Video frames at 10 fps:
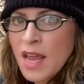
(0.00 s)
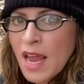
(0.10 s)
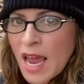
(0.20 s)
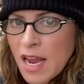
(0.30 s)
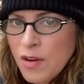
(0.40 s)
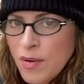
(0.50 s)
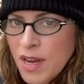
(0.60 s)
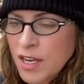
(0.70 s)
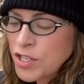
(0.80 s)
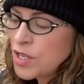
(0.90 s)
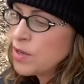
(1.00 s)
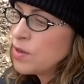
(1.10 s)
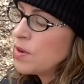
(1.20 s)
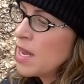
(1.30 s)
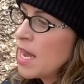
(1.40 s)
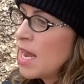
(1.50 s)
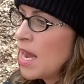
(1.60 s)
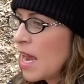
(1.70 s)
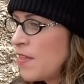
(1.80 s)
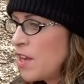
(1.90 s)
angry at you,
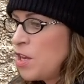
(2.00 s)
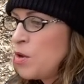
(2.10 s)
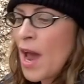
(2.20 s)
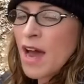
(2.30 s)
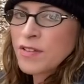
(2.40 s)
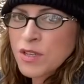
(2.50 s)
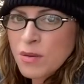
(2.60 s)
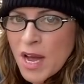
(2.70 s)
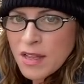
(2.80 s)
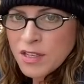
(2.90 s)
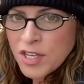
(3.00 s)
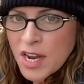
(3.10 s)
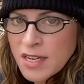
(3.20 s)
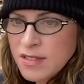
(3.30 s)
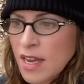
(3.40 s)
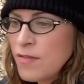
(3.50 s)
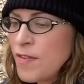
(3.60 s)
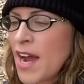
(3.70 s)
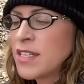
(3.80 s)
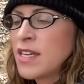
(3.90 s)
and then you have to apologize. In
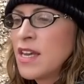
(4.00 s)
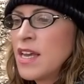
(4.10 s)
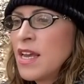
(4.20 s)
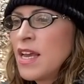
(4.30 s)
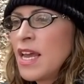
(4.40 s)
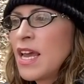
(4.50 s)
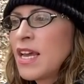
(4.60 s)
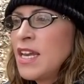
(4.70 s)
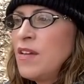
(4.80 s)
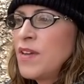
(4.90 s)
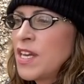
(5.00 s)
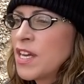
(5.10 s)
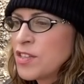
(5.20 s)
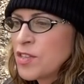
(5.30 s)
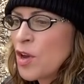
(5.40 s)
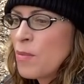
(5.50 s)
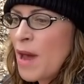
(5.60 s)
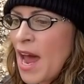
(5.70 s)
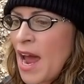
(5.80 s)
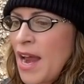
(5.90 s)
fact, it can even get so
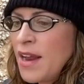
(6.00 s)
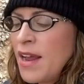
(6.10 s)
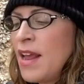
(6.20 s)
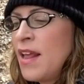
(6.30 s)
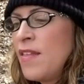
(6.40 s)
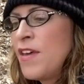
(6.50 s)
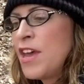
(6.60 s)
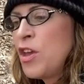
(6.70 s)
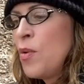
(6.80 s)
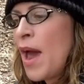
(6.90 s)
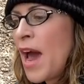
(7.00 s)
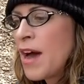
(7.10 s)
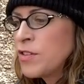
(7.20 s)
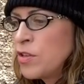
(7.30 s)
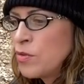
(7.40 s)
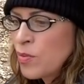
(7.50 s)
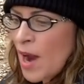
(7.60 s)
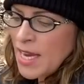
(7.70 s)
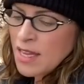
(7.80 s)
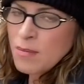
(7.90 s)
bad that you have to
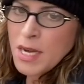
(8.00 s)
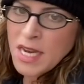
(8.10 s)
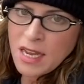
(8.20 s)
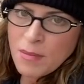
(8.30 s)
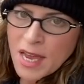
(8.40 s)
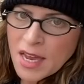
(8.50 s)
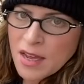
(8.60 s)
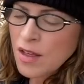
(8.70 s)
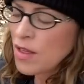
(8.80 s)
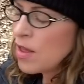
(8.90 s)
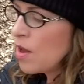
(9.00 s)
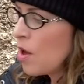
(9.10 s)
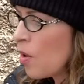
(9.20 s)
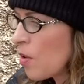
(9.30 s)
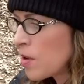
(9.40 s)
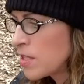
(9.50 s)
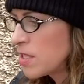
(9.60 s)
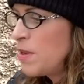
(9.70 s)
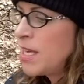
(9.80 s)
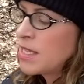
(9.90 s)
write them an email or
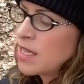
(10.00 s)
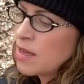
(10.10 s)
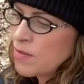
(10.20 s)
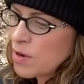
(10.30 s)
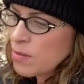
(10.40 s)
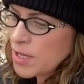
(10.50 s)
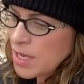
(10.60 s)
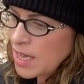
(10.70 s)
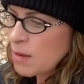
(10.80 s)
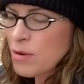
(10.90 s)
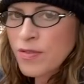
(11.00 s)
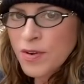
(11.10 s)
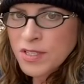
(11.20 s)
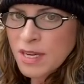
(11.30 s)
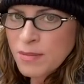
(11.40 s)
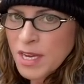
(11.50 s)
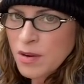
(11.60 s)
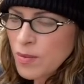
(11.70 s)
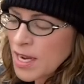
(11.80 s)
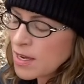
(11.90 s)
speak to them verbally. They prefer
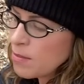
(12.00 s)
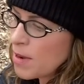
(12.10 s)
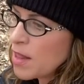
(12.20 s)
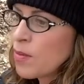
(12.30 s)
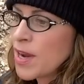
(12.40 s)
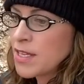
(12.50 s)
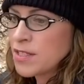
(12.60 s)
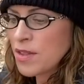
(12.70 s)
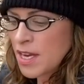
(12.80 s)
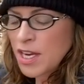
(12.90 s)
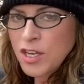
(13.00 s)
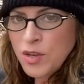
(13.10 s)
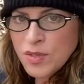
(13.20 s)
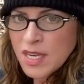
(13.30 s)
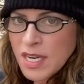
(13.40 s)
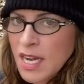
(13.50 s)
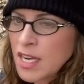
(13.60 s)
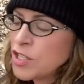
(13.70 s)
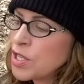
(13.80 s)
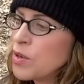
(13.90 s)
something written, by the way, so they can use it
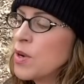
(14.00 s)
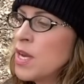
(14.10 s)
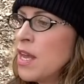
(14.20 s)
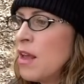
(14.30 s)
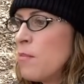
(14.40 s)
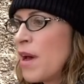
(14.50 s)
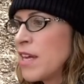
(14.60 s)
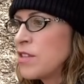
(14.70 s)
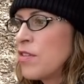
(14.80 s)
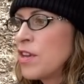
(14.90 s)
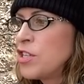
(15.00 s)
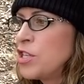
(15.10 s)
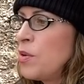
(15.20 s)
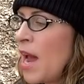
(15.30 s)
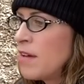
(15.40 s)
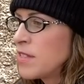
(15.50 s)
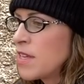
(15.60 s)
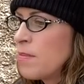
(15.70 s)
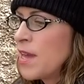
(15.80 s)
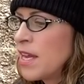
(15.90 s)
against you. But so that you have
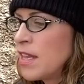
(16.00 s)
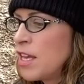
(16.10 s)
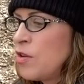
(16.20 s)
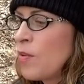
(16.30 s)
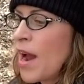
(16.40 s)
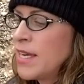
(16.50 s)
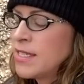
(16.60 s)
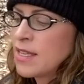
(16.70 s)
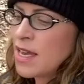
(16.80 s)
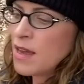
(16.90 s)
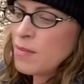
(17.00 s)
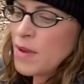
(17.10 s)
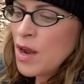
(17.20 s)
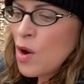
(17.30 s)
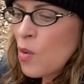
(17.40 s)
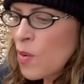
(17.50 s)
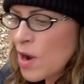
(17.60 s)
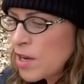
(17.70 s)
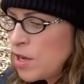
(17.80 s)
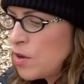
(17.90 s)
something that you write to them
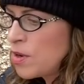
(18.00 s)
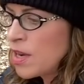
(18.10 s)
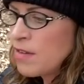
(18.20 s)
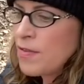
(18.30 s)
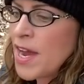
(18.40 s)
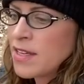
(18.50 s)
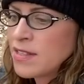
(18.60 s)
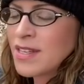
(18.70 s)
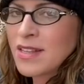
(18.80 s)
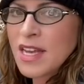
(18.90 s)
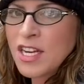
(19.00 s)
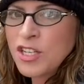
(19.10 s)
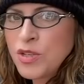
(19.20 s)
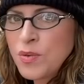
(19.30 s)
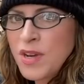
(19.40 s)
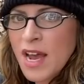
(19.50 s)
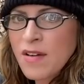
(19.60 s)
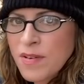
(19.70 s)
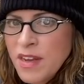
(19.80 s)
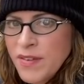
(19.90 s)
where you confess to things you
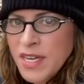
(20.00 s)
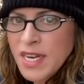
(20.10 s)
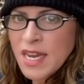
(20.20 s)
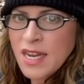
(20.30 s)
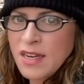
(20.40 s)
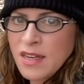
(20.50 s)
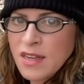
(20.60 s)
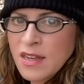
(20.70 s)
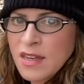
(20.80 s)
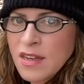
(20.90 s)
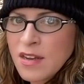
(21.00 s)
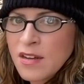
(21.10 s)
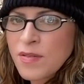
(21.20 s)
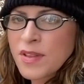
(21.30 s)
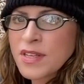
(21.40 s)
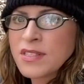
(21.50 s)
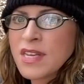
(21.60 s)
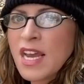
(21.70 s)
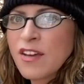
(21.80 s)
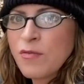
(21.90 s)
never even did for the
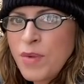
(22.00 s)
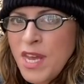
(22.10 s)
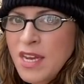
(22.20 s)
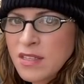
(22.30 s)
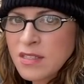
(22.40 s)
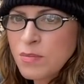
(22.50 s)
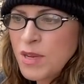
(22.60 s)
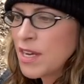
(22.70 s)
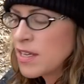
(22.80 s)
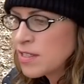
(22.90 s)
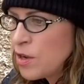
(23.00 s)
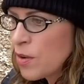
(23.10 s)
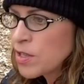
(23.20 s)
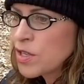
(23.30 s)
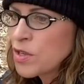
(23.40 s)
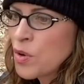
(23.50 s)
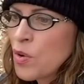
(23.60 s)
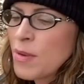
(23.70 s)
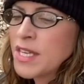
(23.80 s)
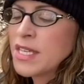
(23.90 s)
sake of peace because you are so
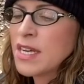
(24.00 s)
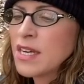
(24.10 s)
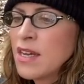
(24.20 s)
tormented